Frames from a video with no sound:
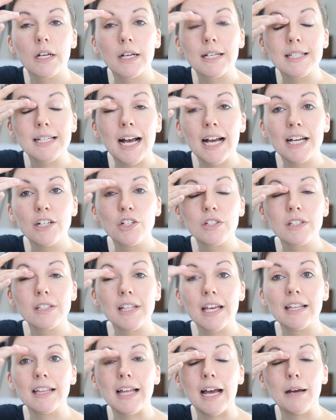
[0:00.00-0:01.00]
because I just
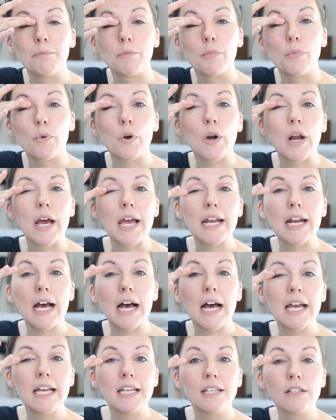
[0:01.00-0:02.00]
like that bright
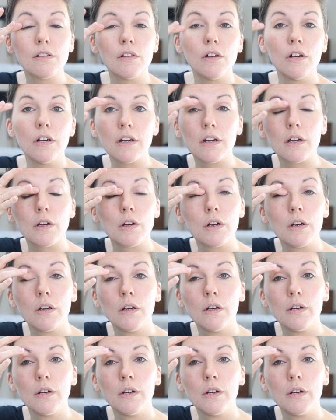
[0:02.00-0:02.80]
eyes look.